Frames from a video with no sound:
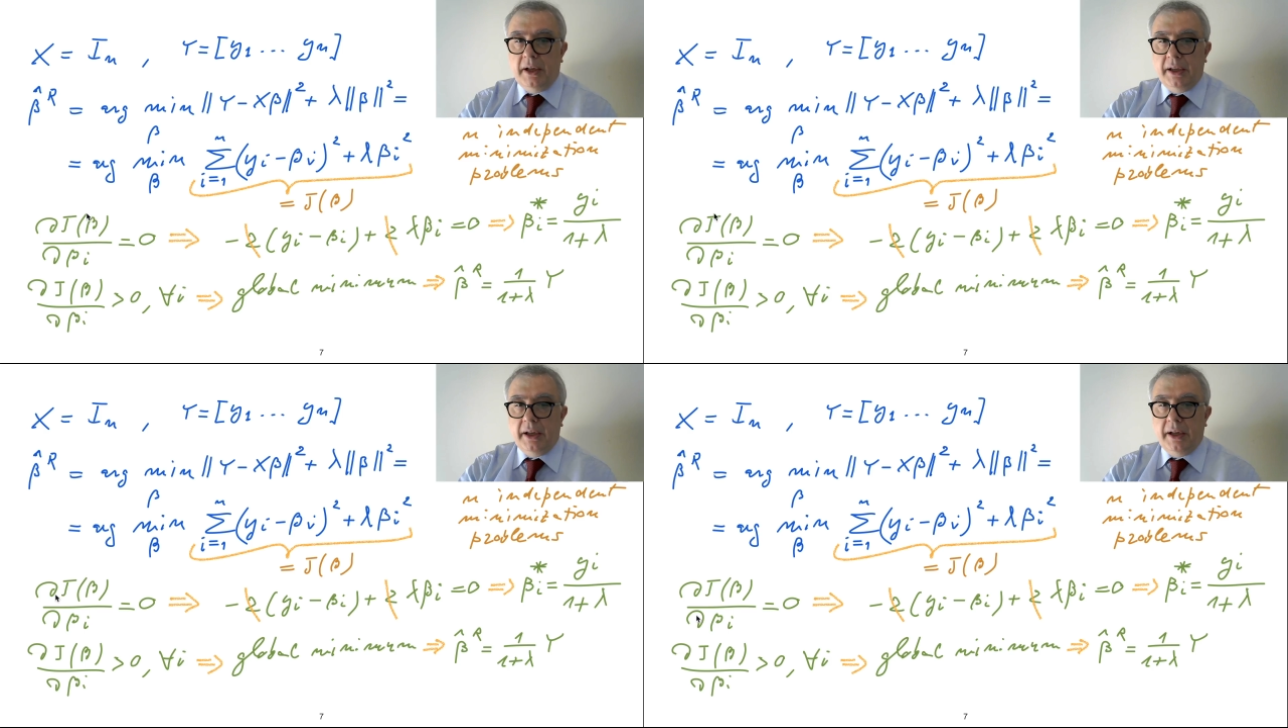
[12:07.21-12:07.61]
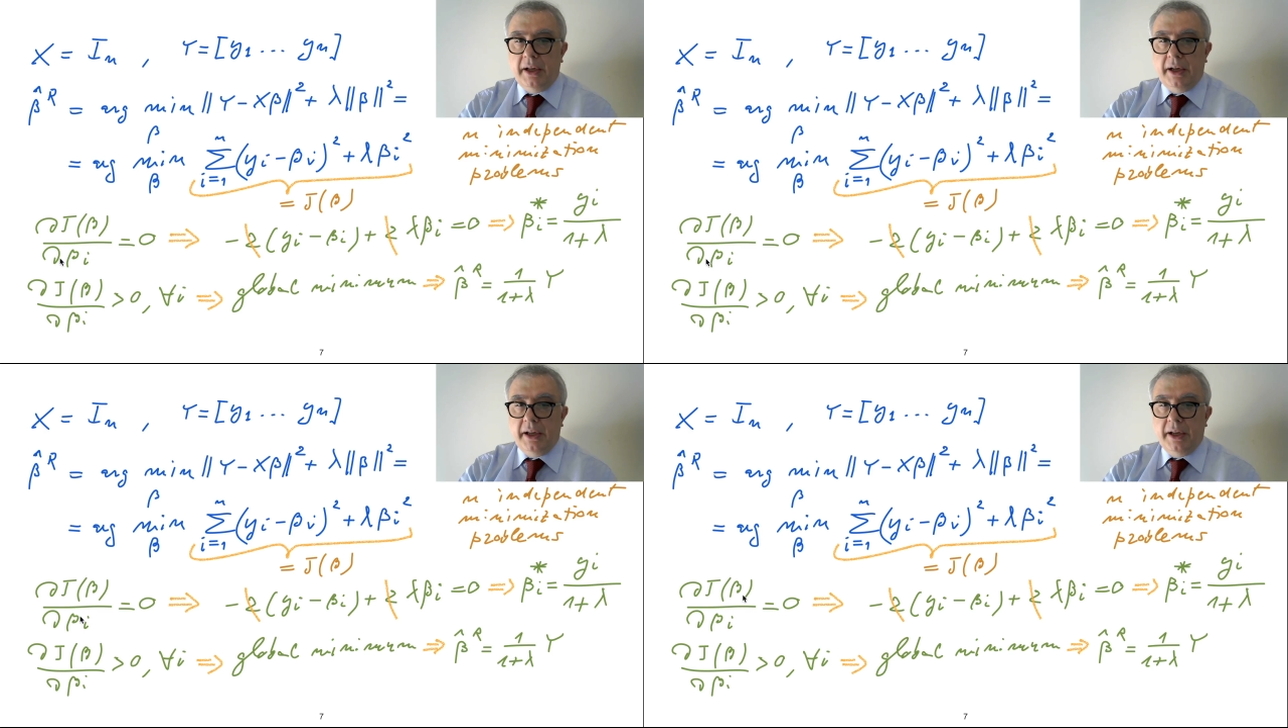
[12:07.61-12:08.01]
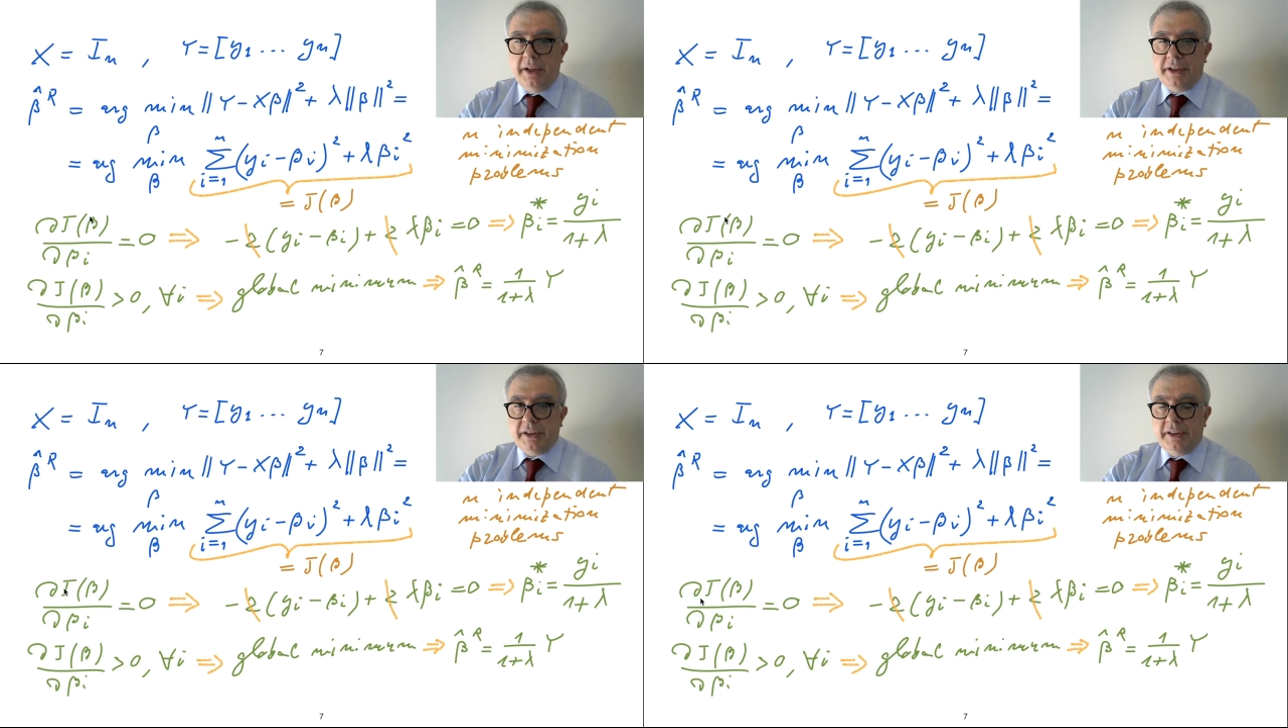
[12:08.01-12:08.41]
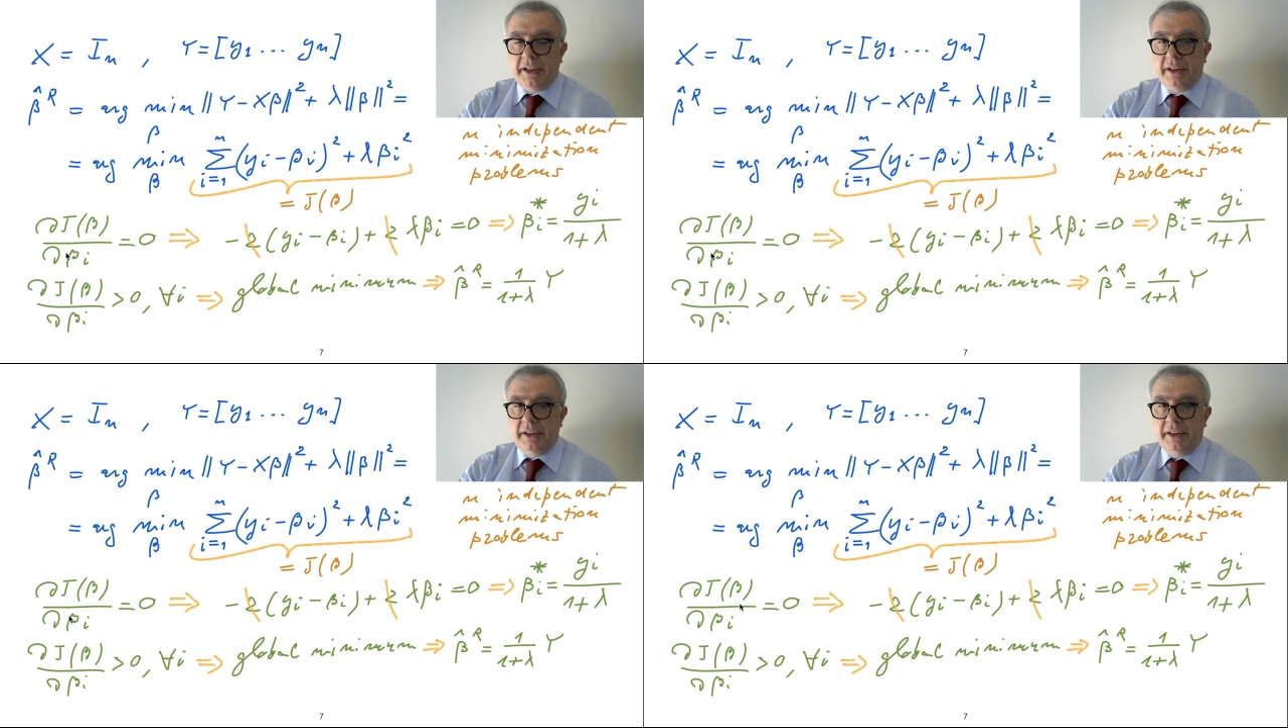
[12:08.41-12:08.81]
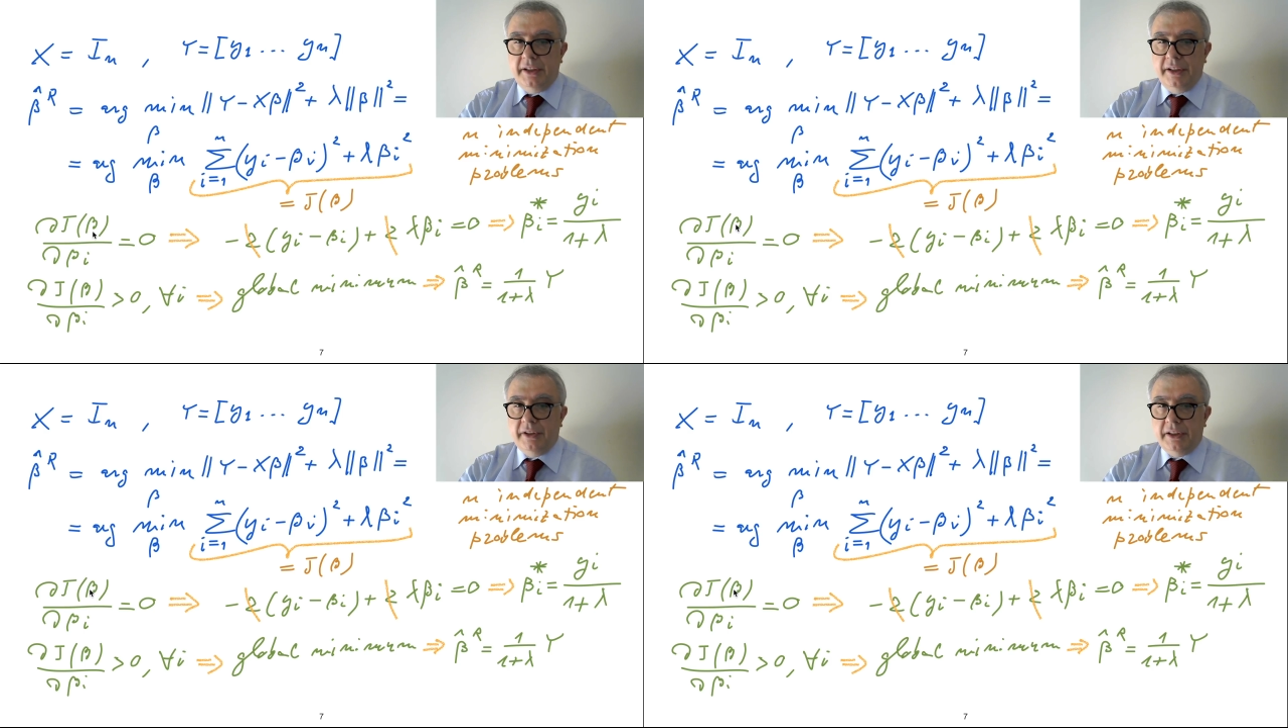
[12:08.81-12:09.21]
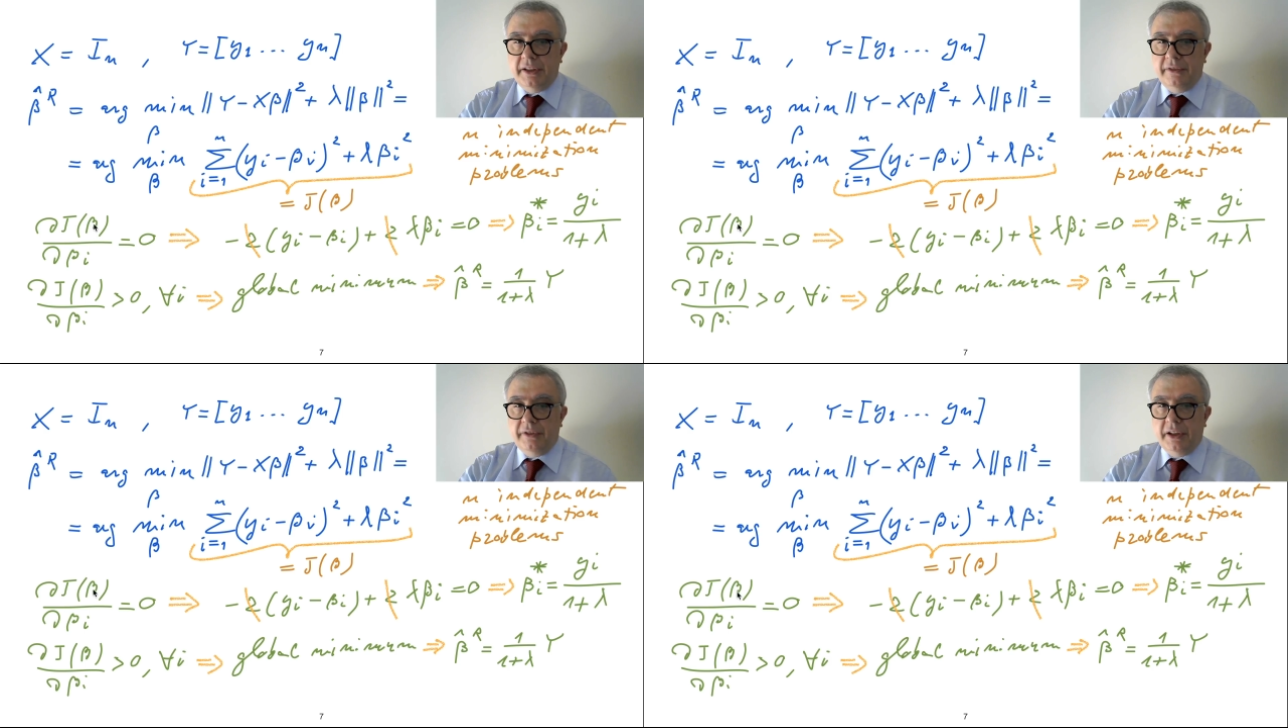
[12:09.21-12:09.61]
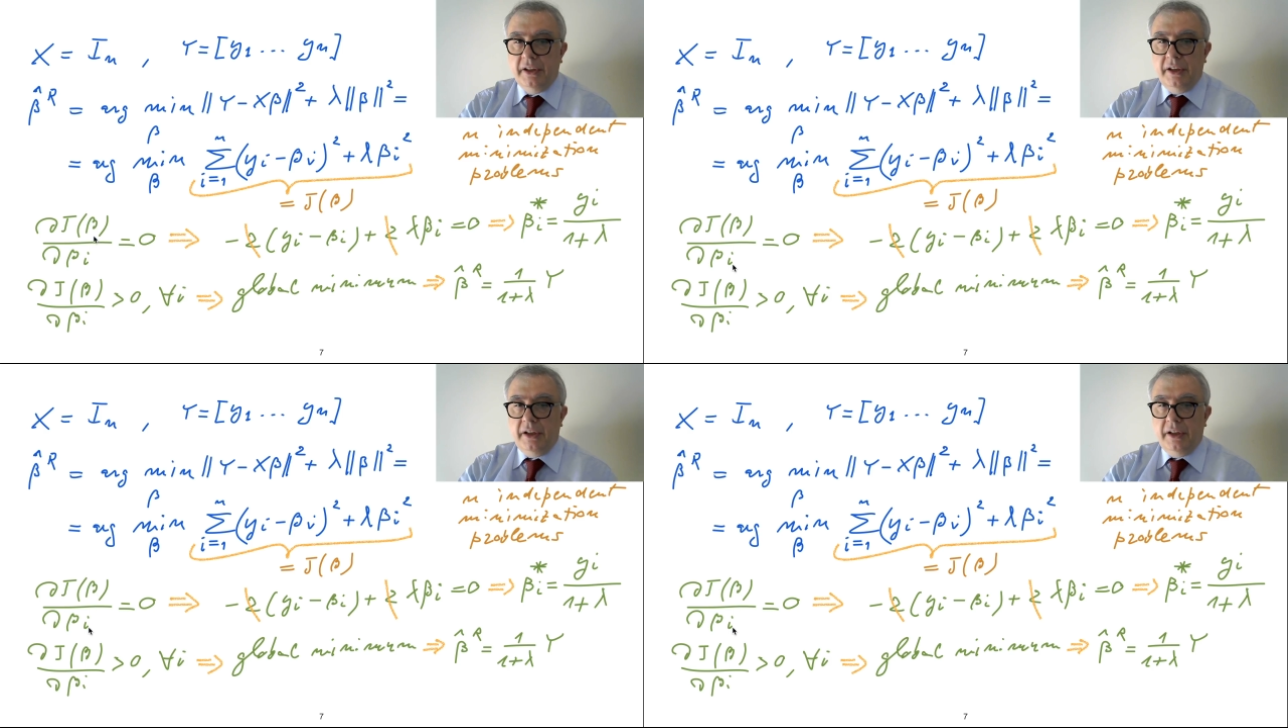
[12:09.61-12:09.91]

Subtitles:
I just take the derivative